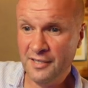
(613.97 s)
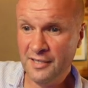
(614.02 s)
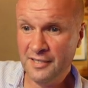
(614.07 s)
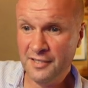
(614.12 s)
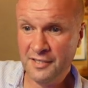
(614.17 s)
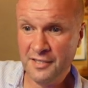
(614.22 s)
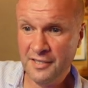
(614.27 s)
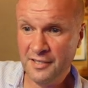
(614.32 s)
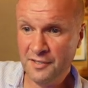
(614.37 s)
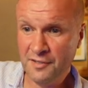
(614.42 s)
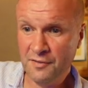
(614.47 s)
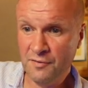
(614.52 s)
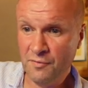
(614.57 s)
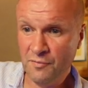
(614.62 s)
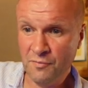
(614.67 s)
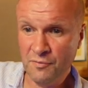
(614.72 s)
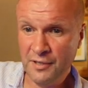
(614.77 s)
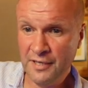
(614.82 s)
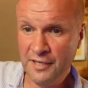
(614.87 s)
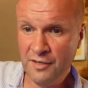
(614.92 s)
It's
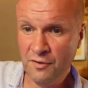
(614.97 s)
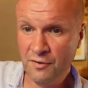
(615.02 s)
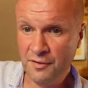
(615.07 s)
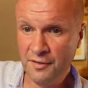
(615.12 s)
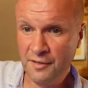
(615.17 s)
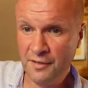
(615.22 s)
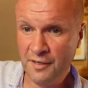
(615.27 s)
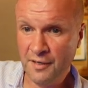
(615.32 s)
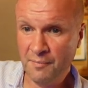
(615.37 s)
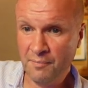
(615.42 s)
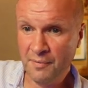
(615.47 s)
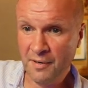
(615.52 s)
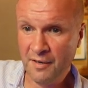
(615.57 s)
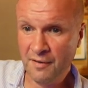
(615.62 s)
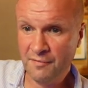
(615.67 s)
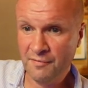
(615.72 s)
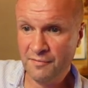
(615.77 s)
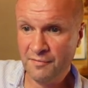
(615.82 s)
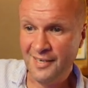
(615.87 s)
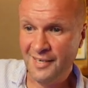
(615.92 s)
not really gone
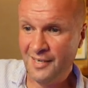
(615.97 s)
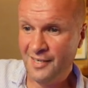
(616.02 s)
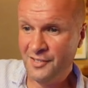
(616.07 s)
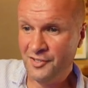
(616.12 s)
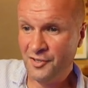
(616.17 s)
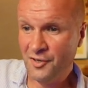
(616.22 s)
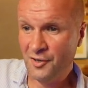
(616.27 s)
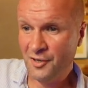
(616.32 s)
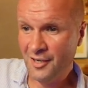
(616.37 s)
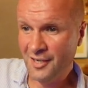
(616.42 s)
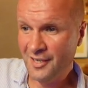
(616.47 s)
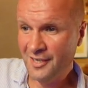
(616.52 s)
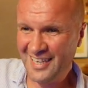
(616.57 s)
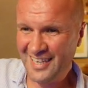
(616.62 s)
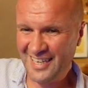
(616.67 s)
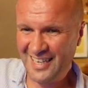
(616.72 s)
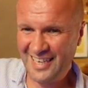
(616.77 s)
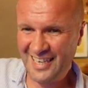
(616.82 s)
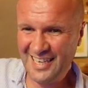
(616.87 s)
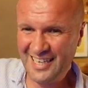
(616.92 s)
above a dollar
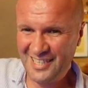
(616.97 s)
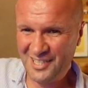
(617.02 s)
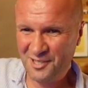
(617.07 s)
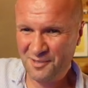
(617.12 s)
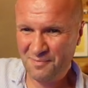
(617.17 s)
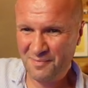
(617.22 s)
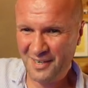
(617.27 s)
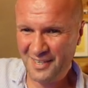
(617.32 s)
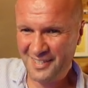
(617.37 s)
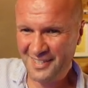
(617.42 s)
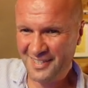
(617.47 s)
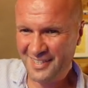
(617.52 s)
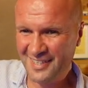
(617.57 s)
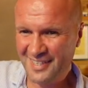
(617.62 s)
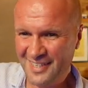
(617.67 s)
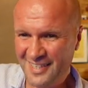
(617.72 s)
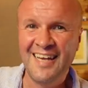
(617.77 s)
each month.